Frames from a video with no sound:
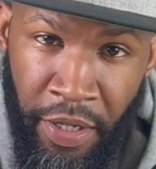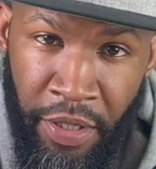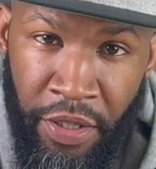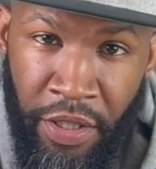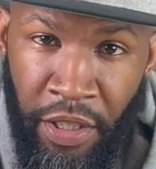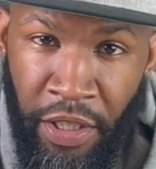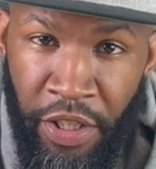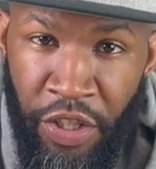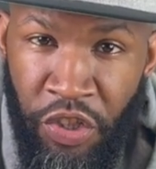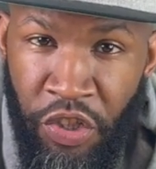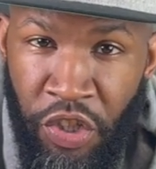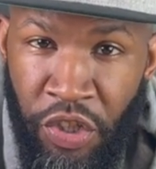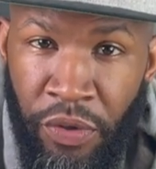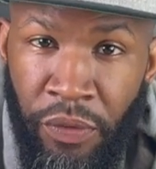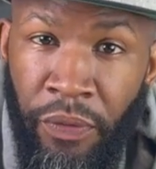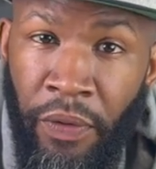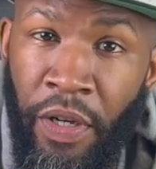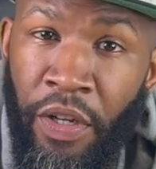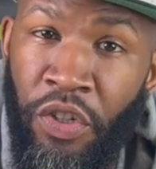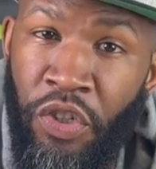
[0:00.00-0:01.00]
delicious,
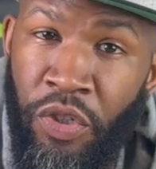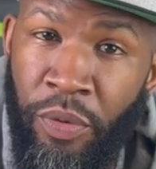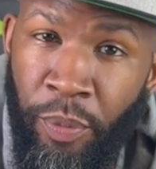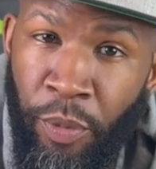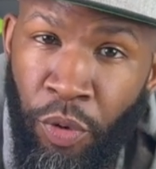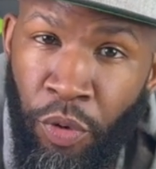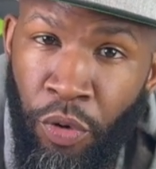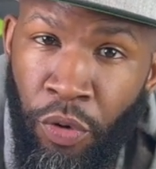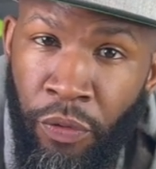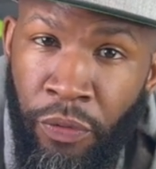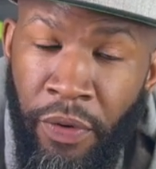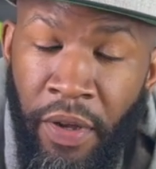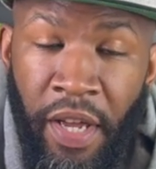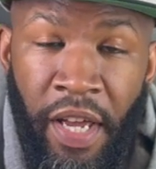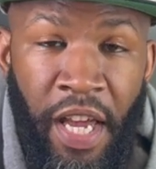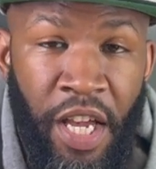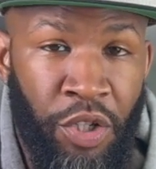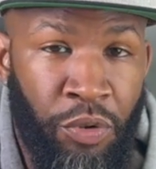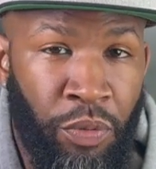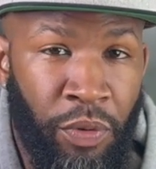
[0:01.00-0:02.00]
very smooth.
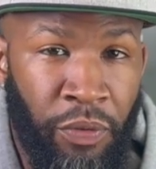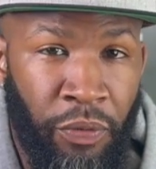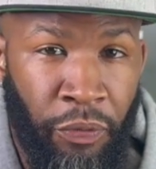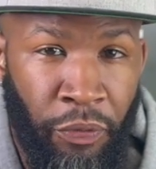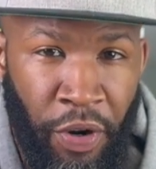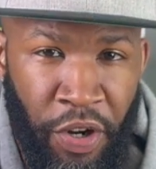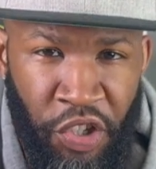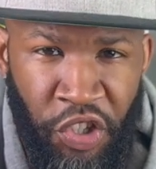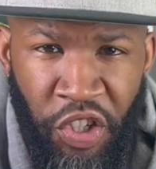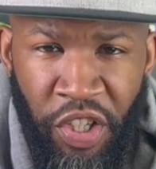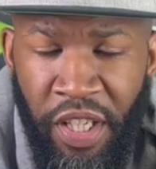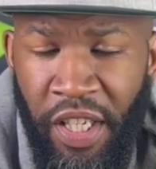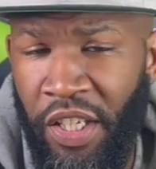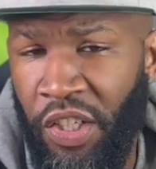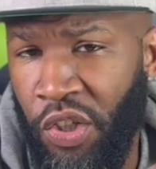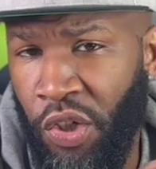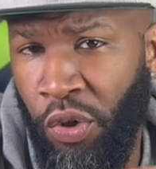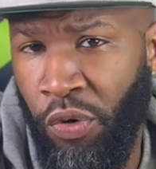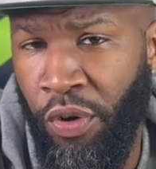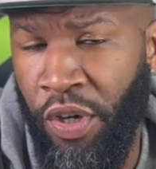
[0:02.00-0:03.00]
It's refreshing.
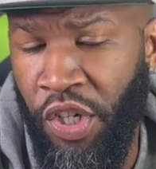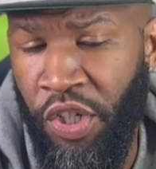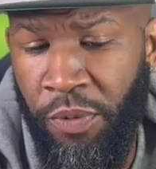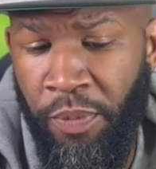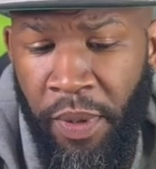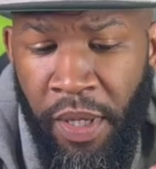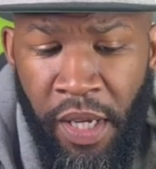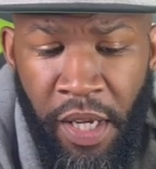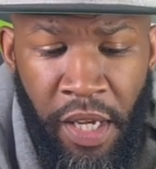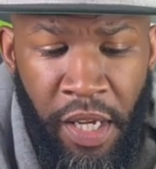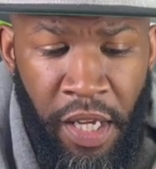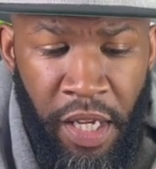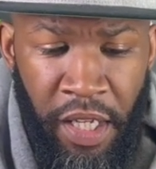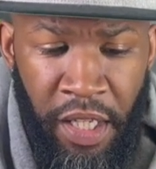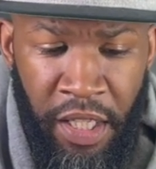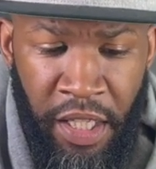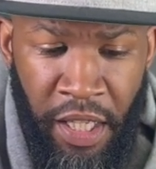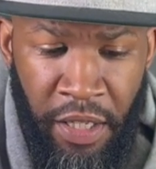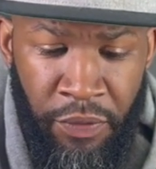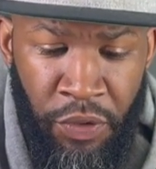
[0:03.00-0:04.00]
It's crisp. It
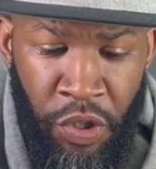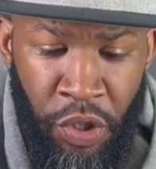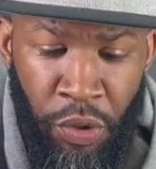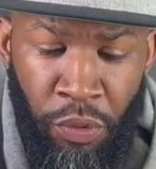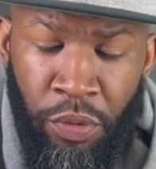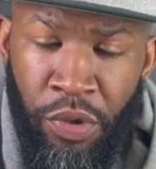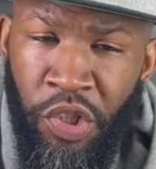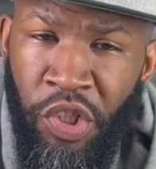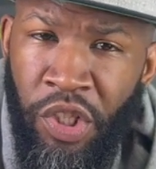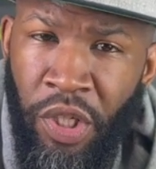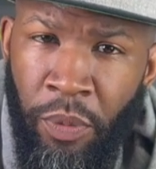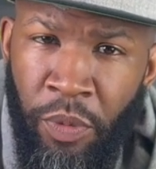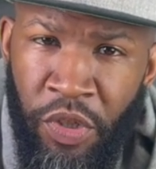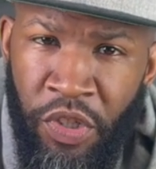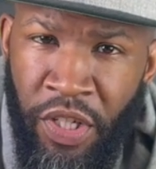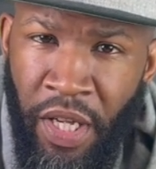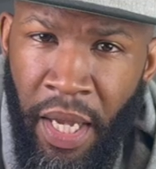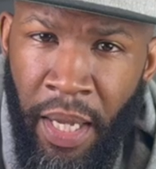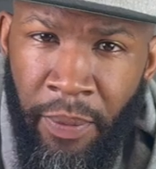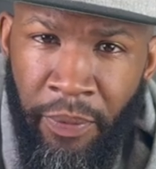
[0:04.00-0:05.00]
gives you a
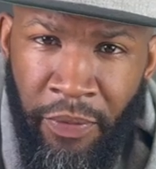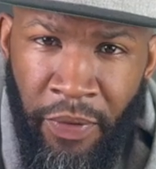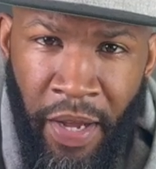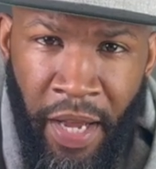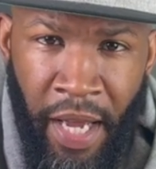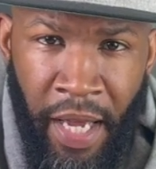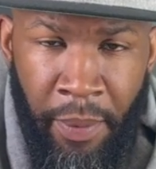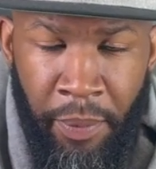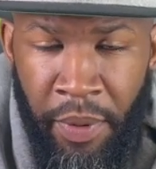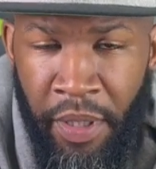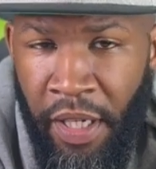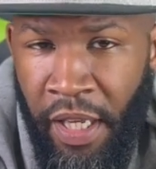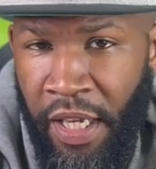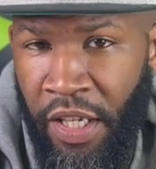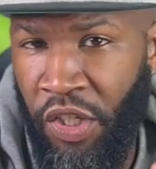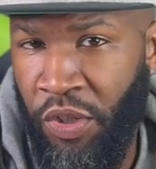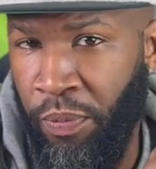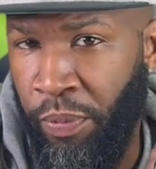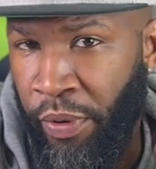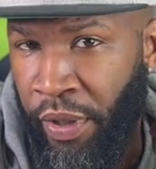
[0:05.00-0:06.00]
summertime vibe. It ain't
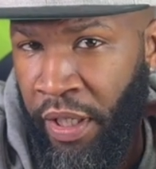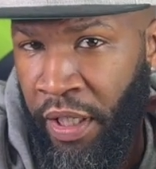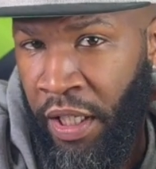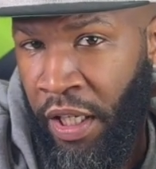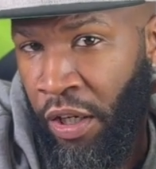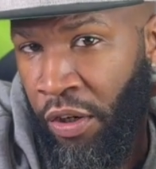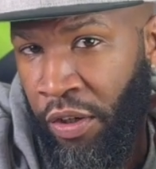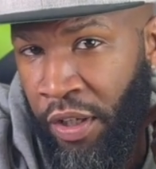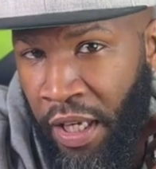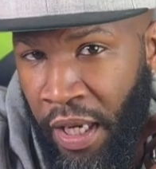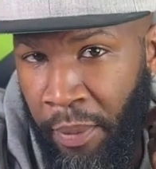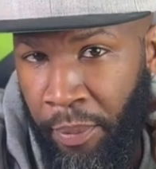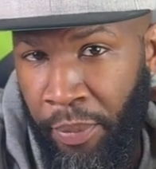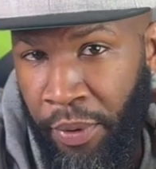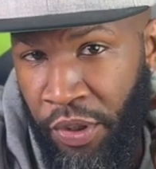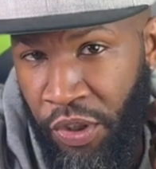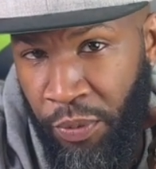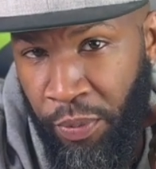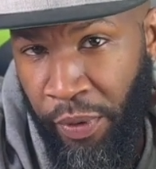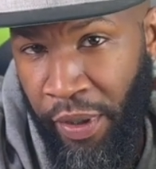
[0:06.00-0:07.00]
spring here yet, but
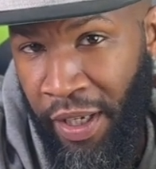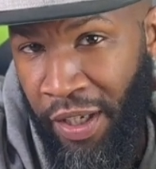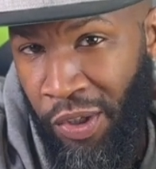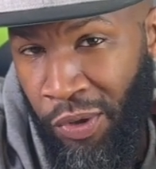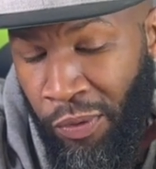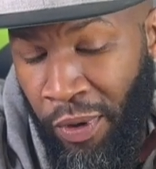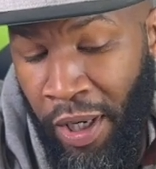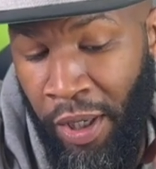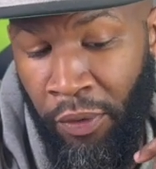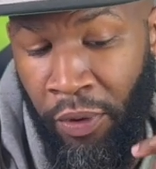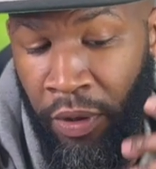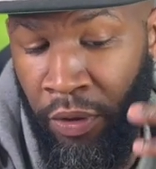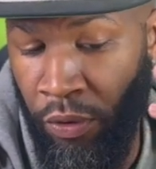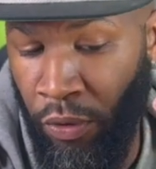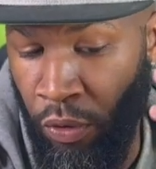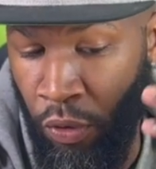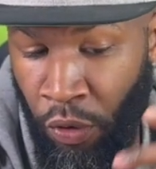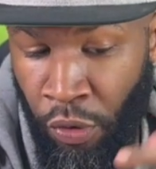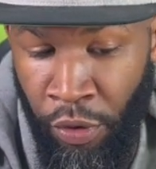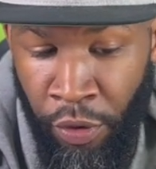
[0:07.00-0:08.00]
spring is right around the
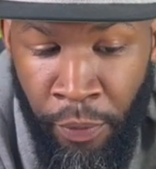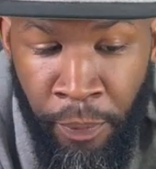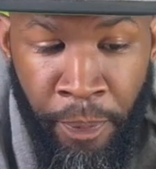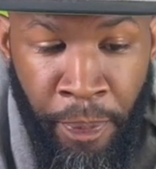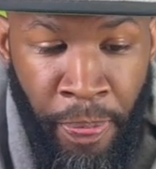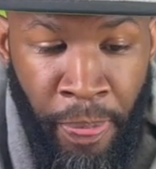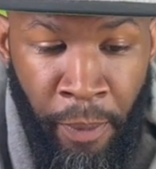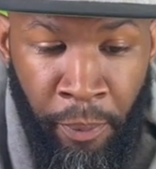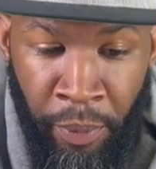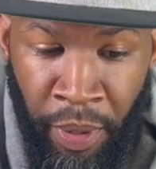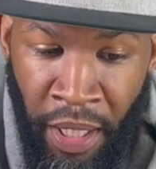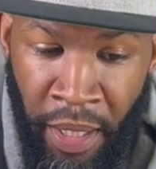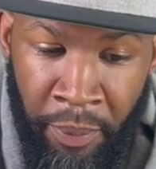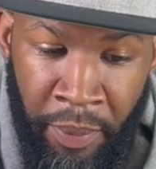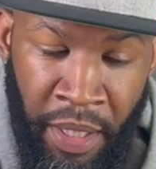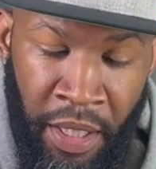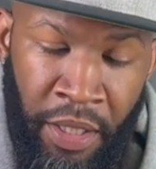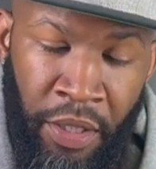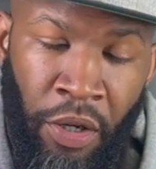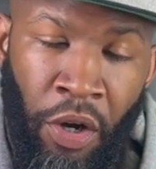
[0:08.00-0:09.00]
corner. But I'm
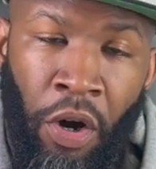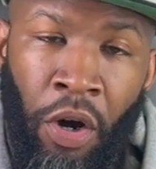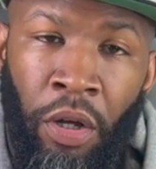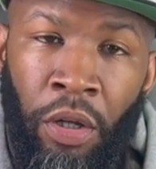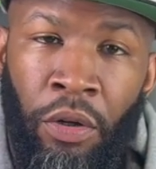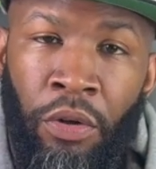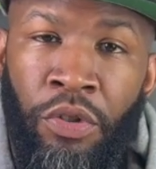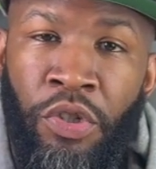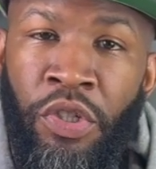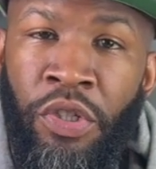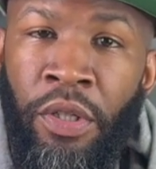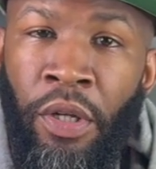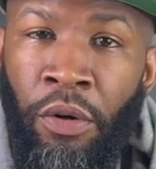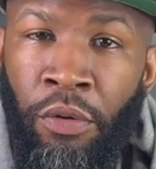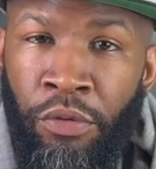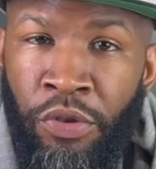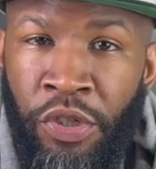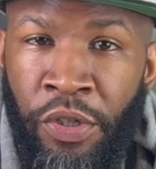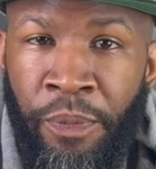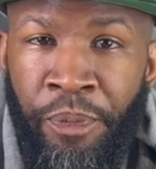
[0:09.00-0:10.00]
getting all those
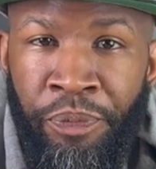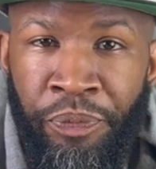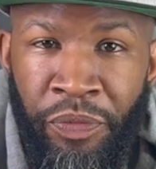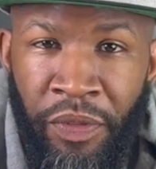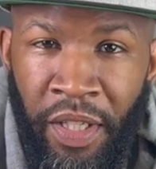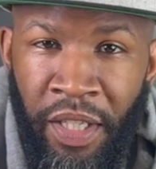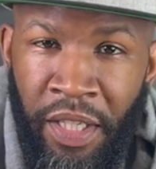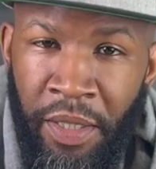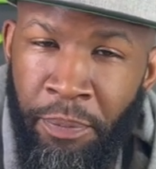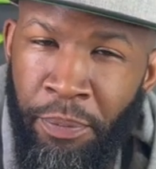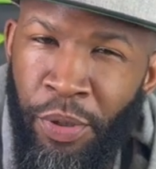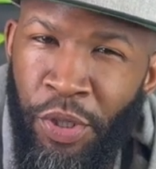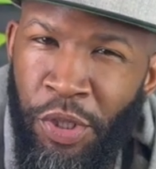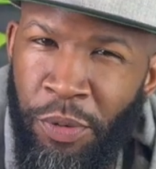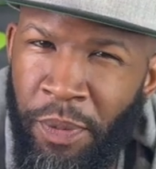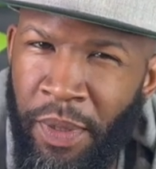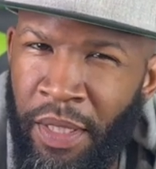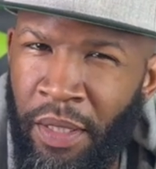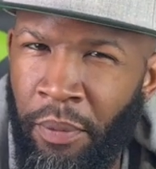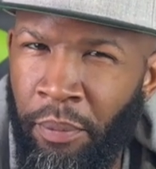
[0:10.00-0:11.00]
notes, and it puts
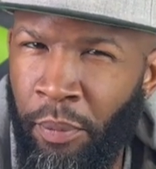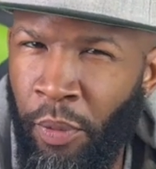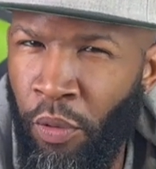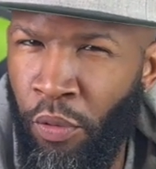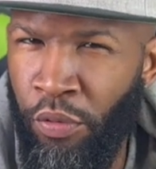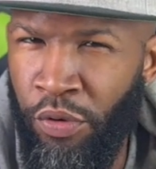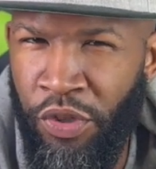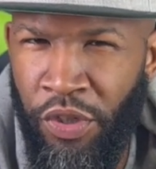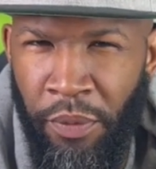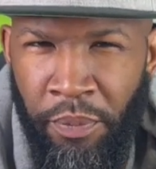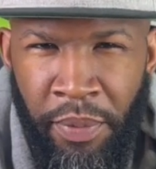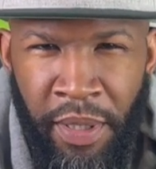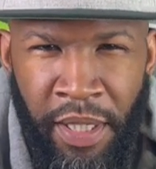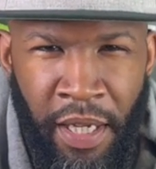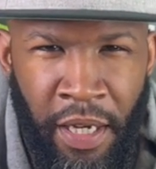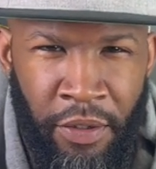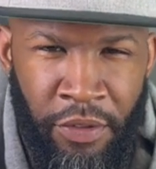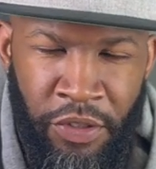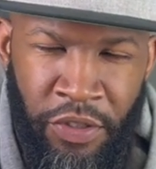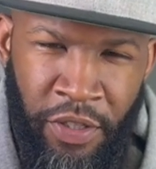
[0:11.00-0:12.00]
me in the mood to be
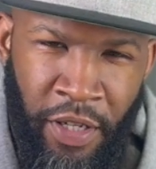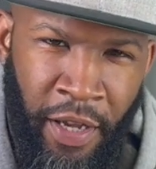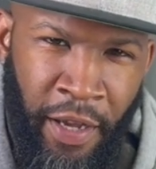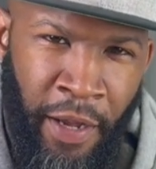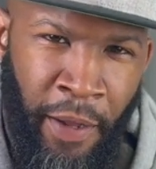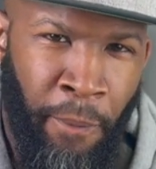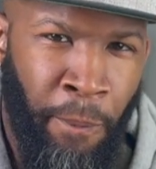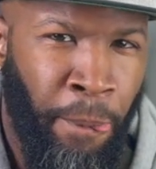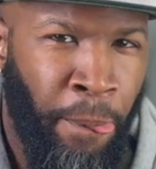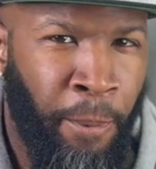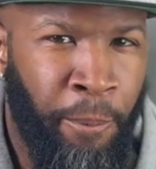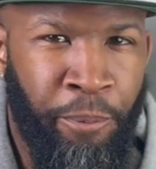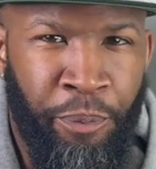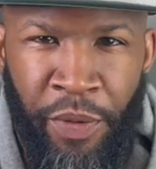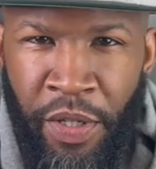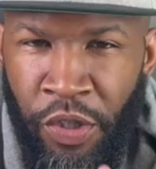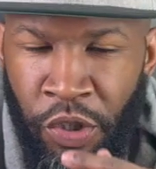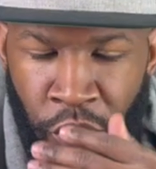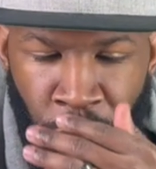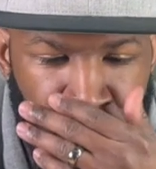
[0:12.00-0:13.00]
outside,
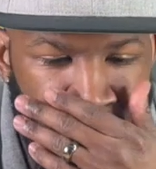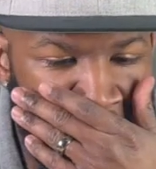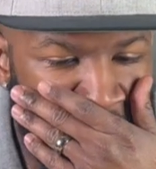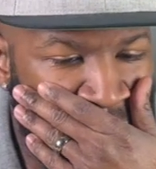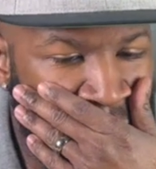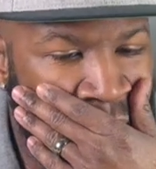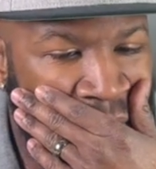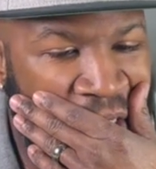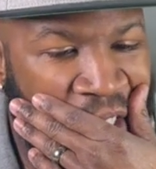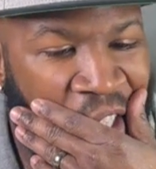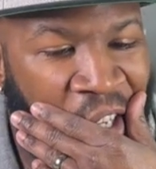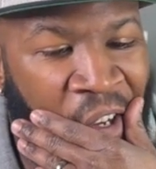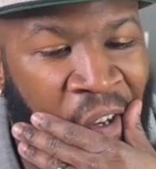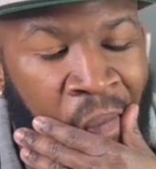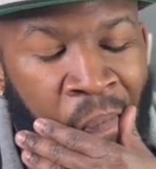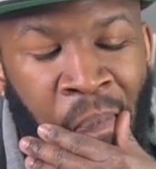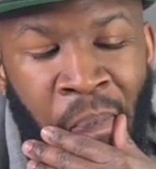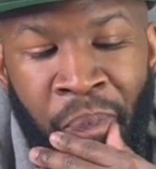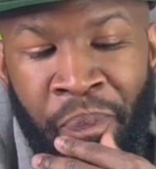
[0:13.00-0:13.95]
enjoying some sun,